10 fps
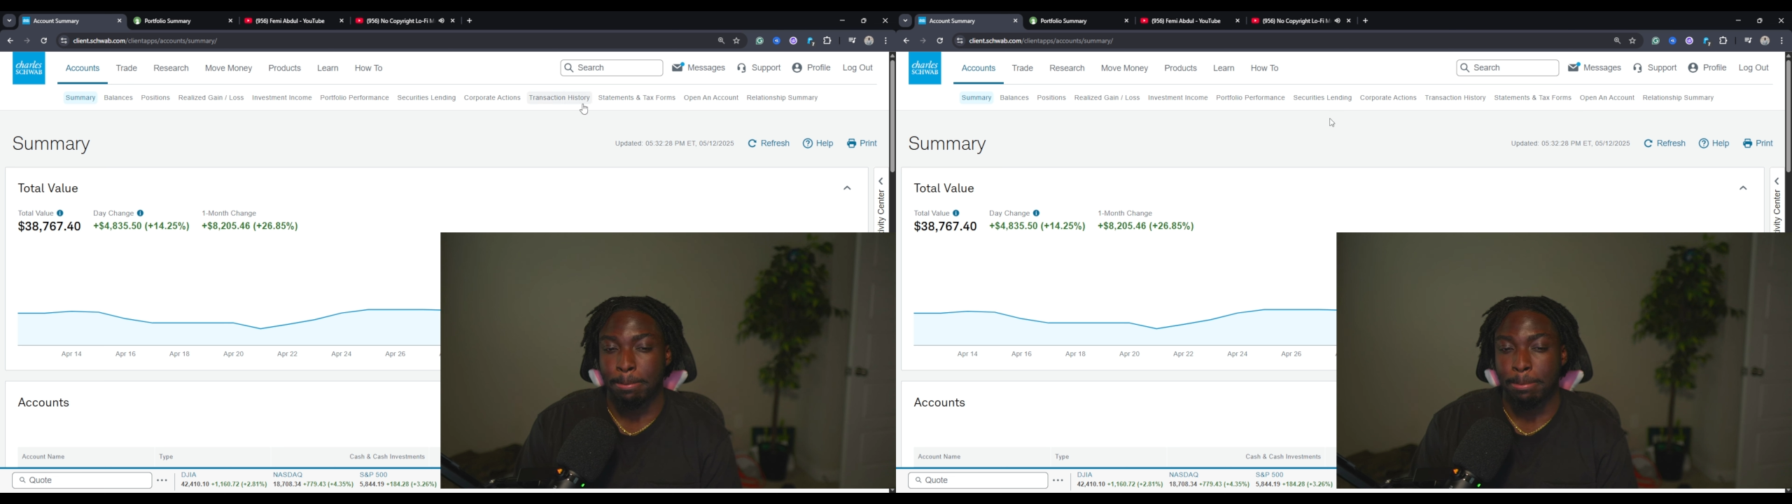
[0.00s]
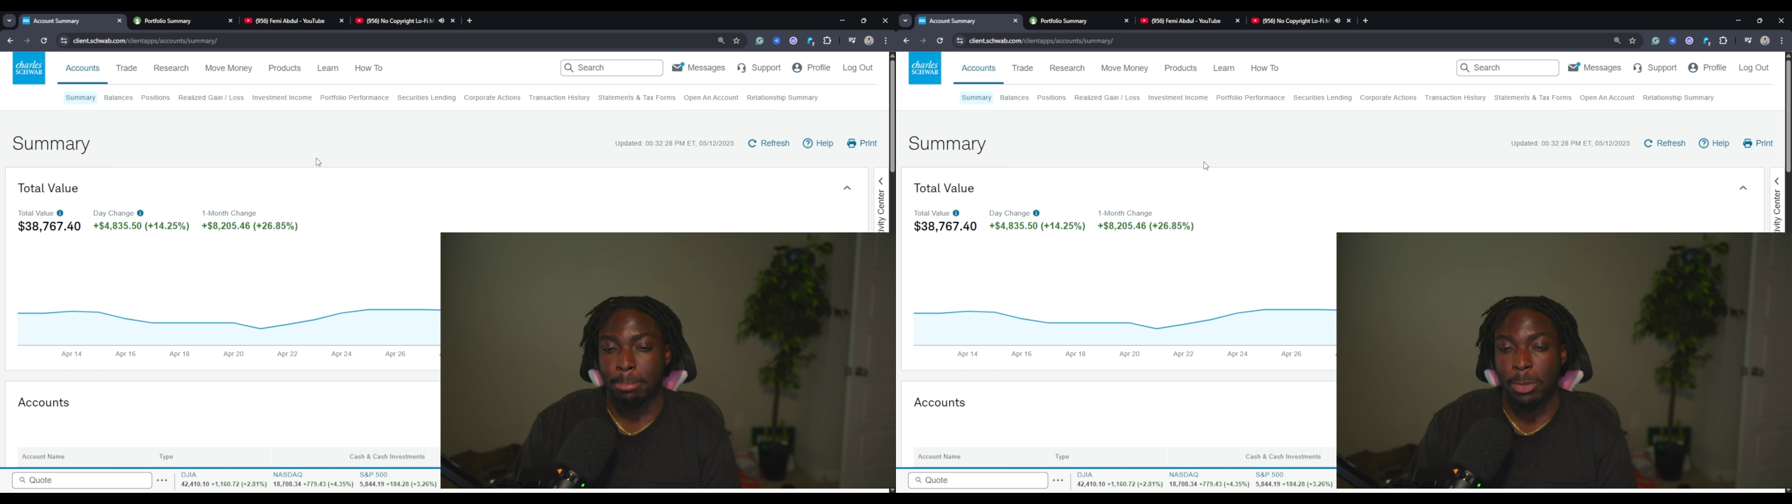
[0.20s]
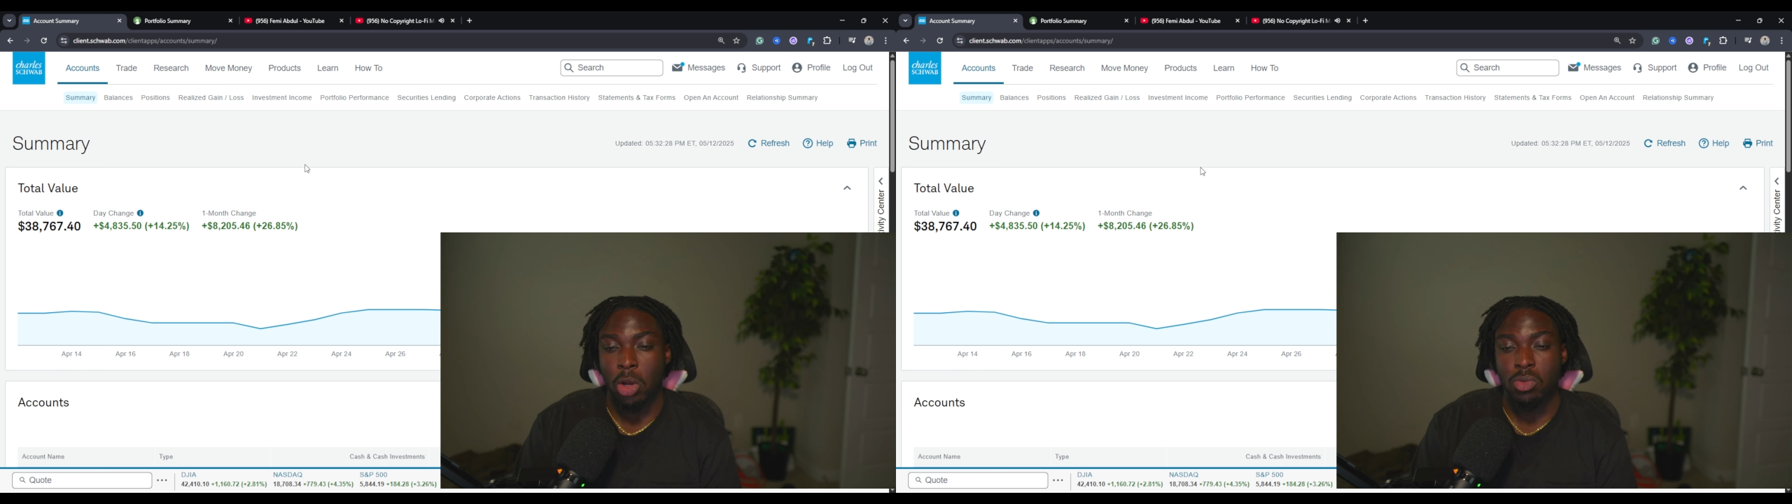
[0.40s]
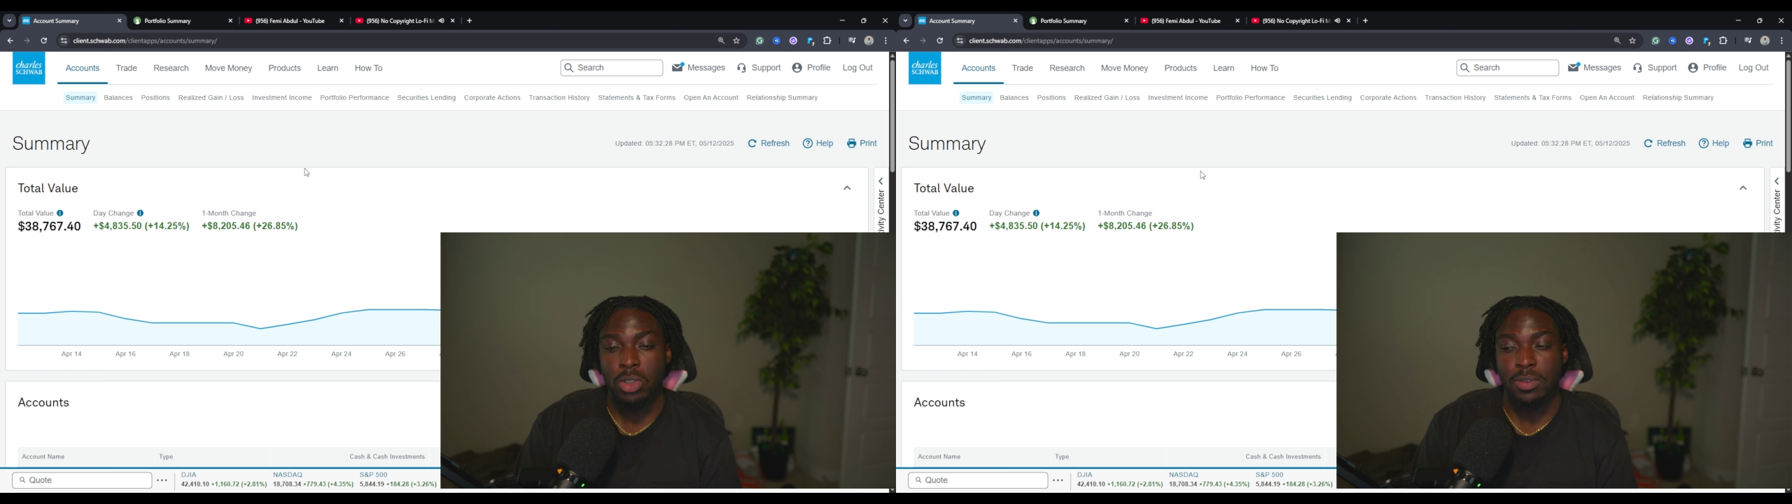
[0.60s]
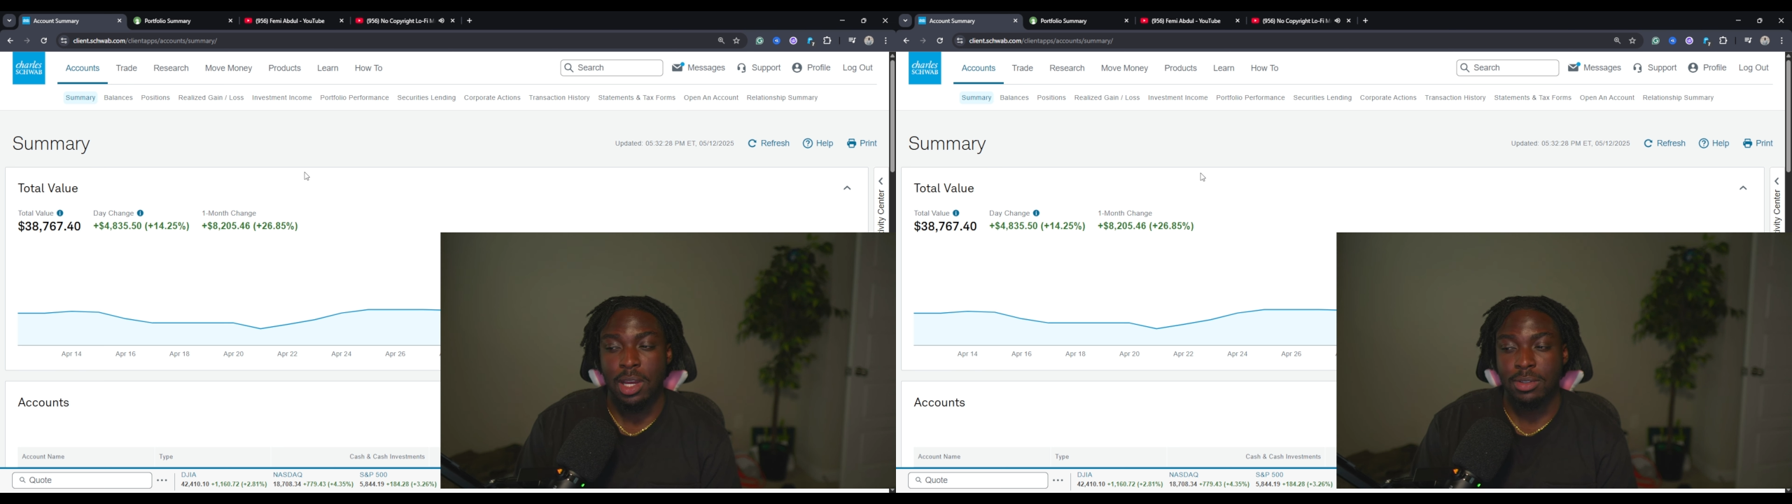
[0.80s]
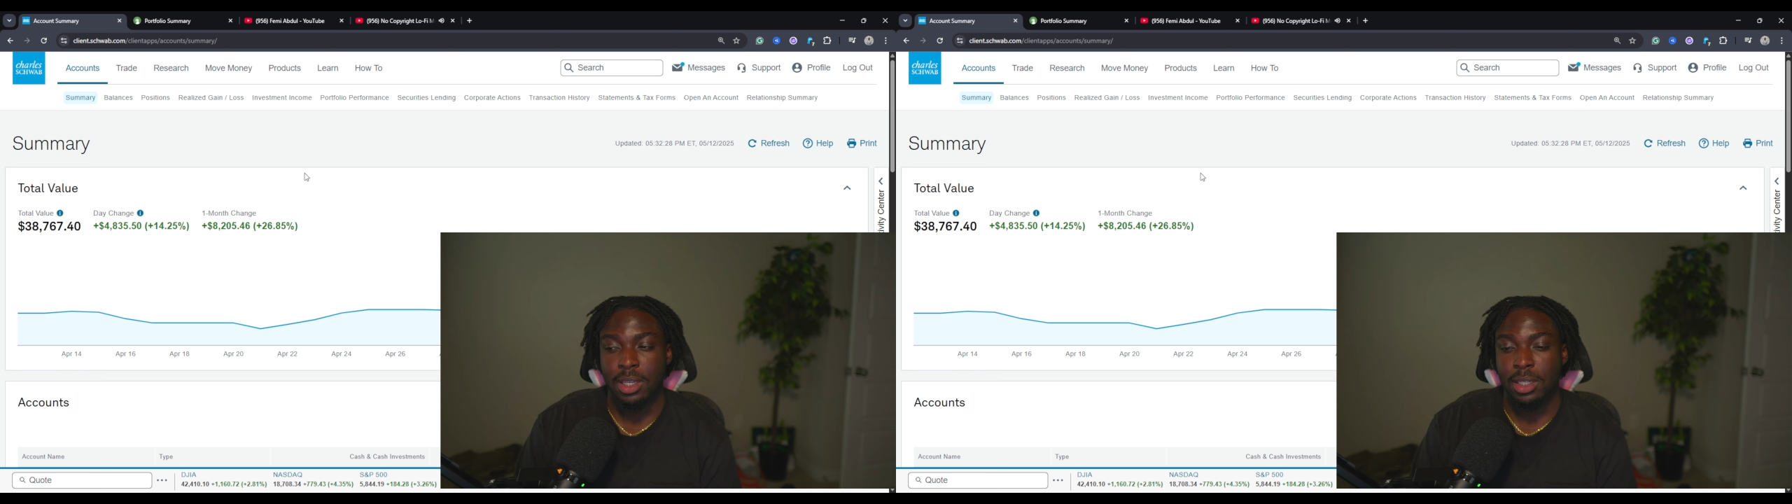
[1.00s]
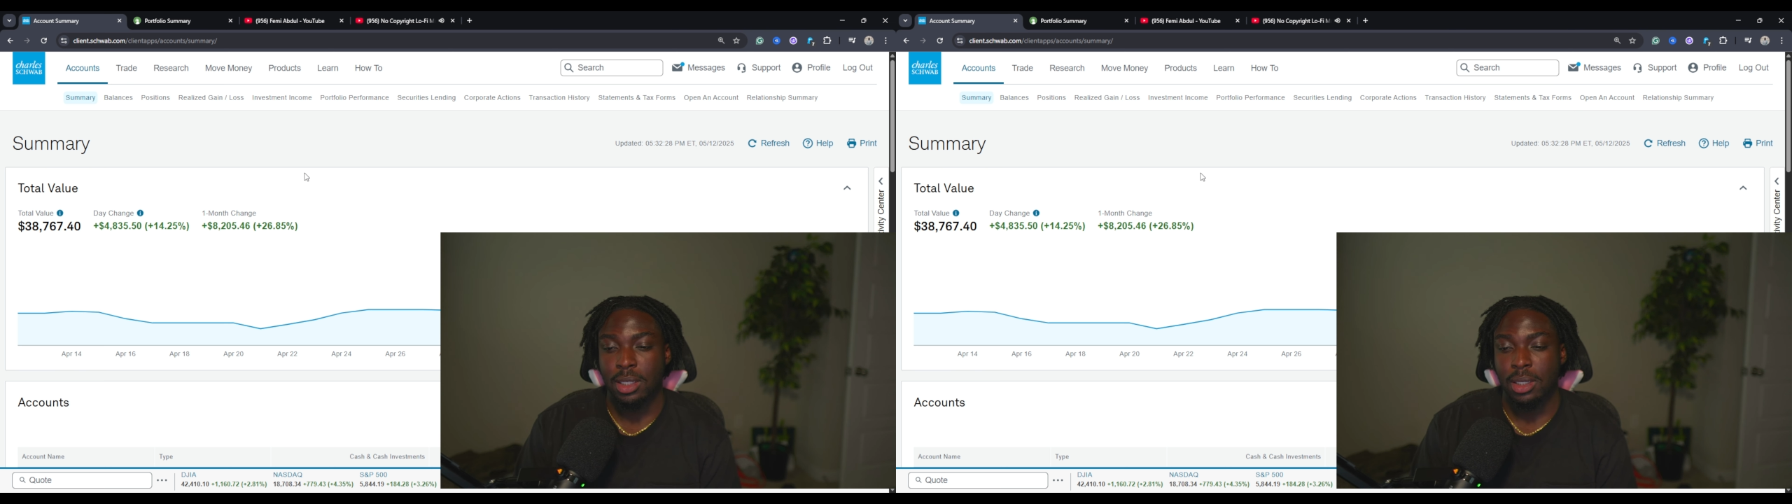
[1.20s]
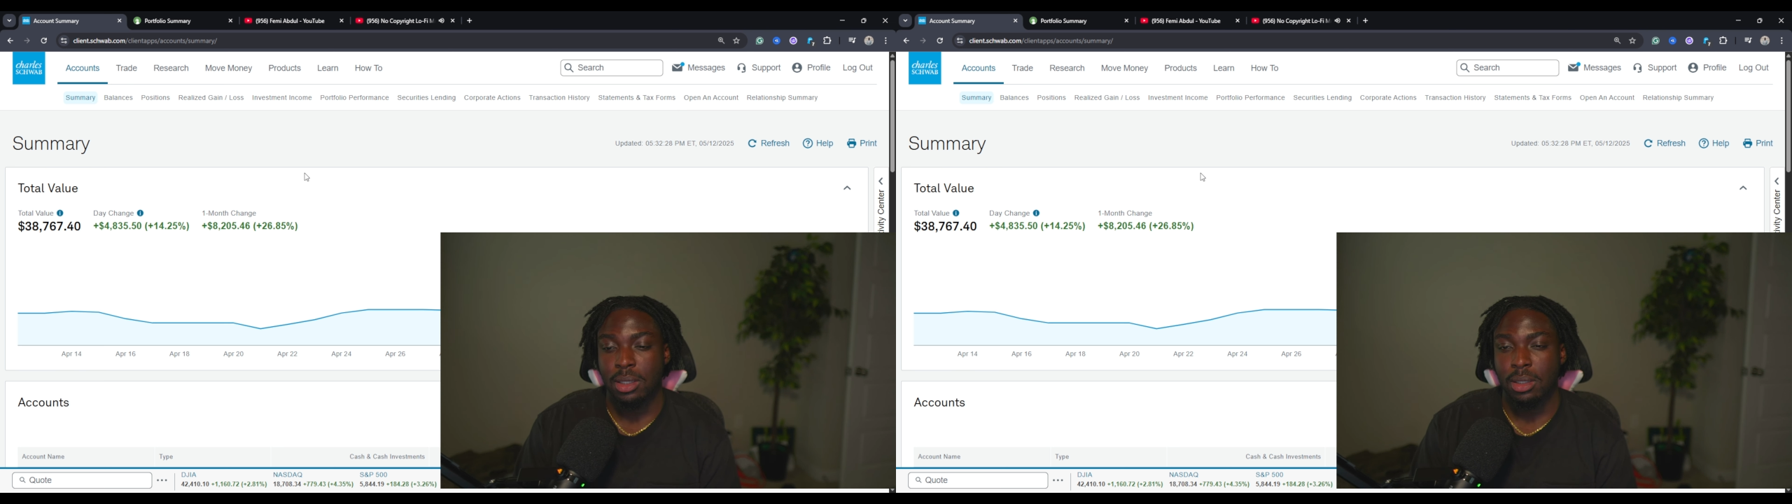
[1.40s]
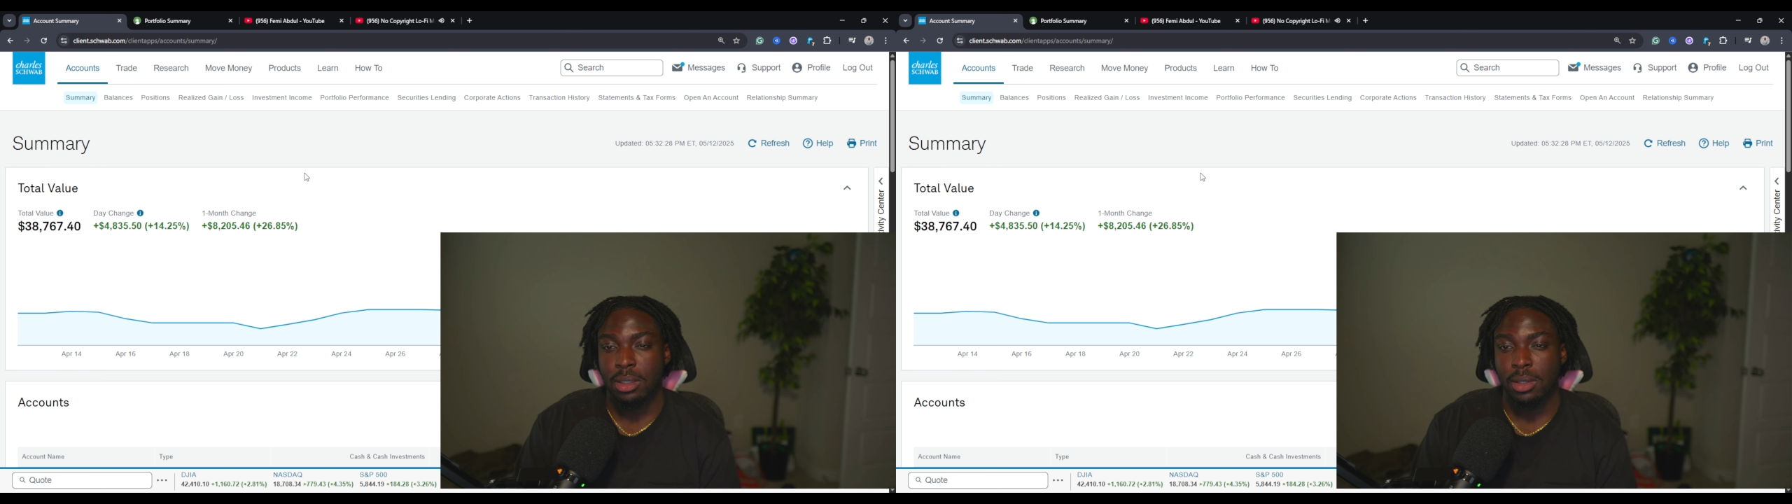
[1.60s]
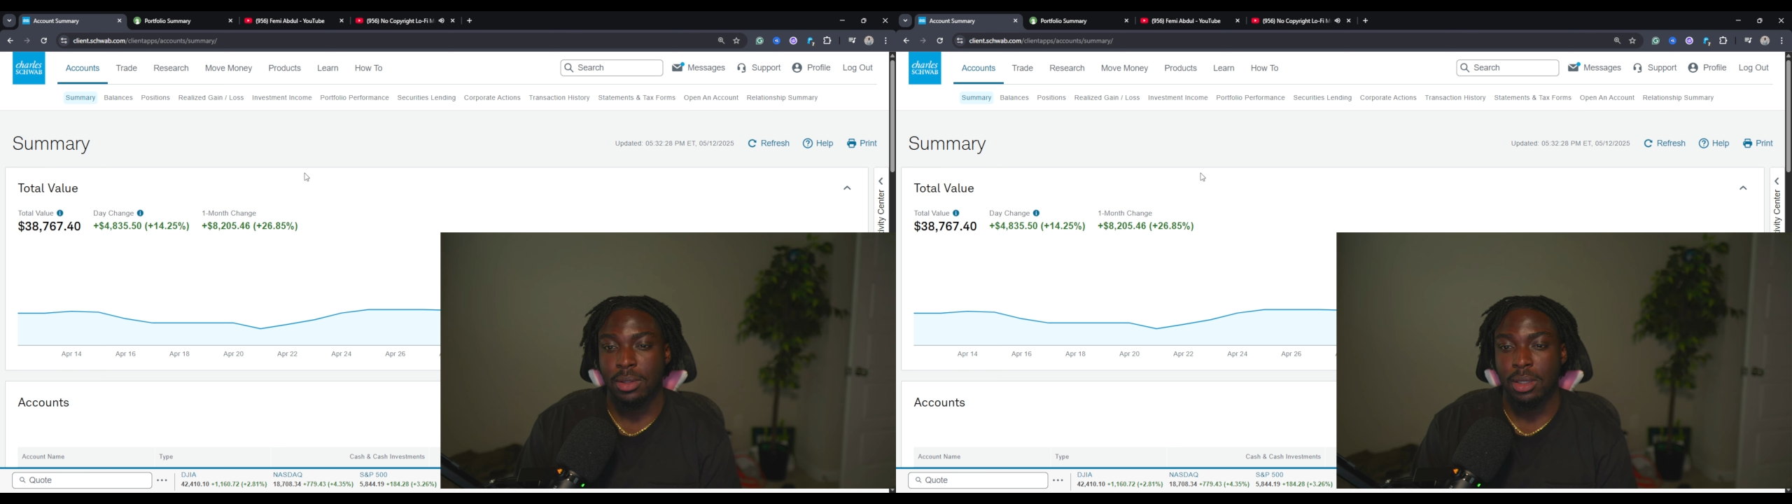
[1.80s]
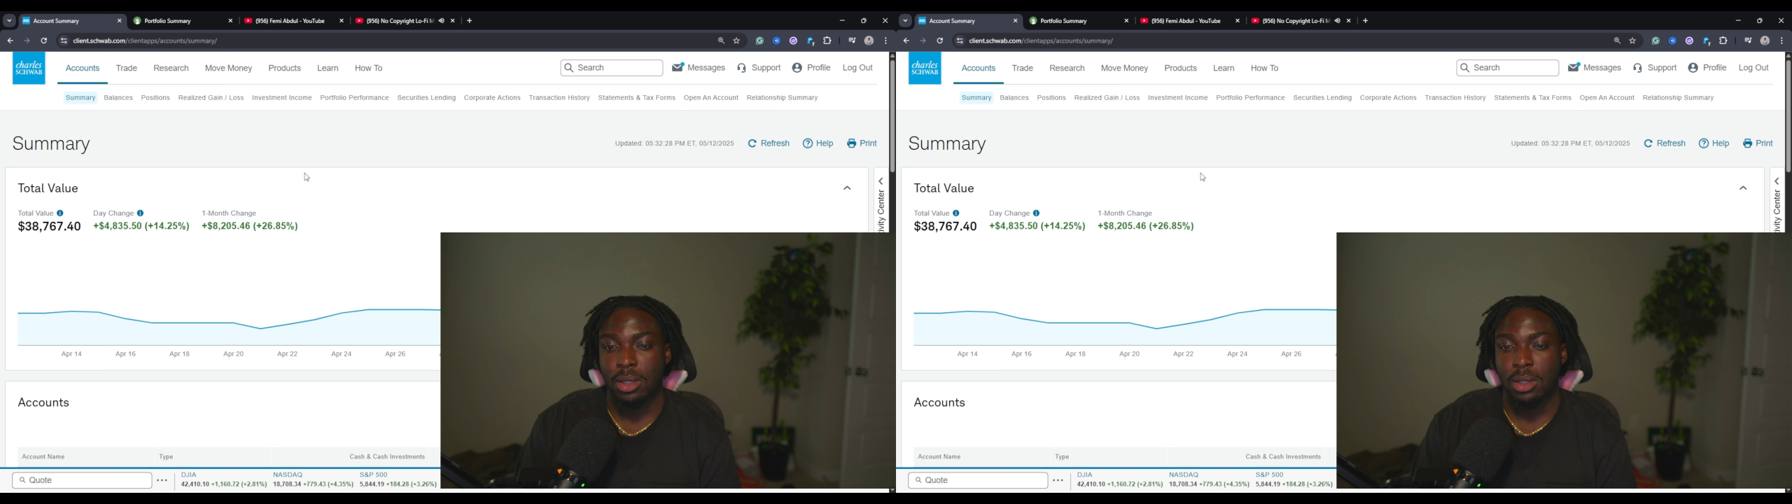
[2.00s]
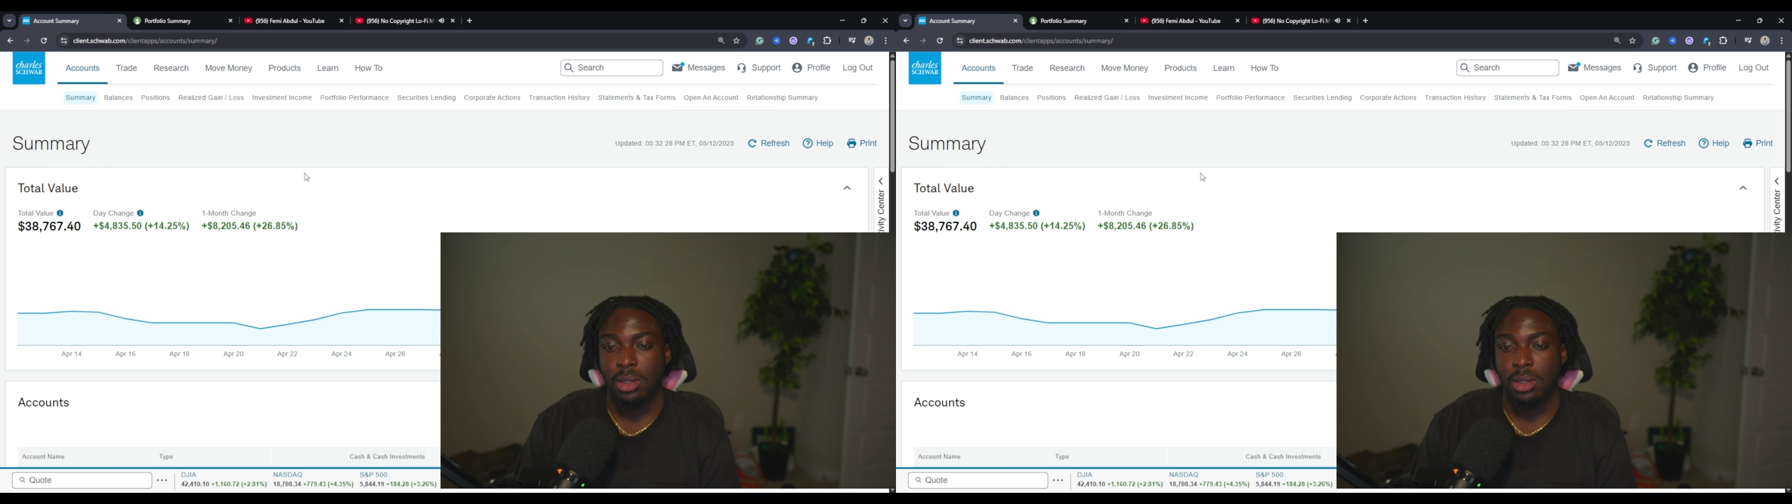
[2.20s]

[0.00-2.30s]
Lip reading: almost 5K day of the year.